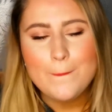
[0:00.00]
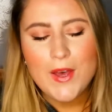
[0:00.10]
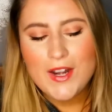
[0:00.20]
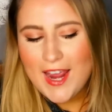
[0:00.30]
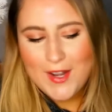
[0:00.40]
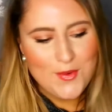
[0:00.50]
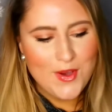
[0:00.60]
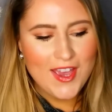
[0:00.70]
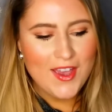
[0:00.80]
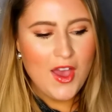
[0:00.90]
But
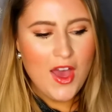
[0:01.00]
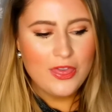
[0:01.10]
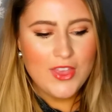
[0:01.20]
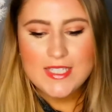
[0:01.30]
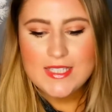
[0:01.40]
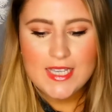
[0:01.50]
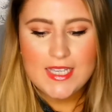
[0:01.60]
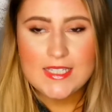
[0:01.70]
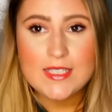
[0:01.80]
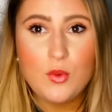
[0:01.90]
anyway, this
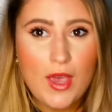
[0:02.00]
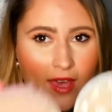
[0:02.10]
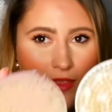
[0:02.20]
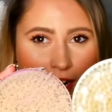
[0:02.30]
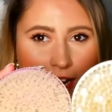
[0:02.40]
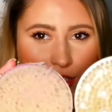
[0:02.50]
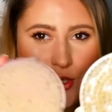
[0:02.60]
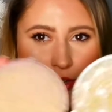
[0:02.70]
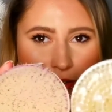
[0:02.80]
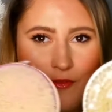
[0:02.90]
is a way that I
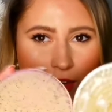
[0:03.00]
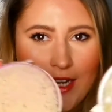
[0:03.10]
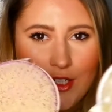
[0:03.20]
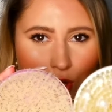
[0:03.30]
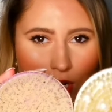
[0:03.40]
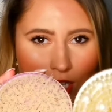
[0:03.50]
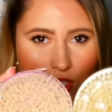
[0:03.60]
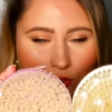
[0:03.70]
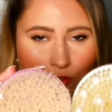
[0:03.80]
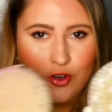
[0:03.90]
do lymphatic
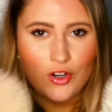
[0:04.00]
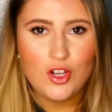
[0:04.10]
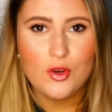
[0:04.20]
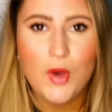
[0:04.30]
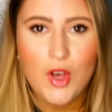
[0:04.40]
drainage for your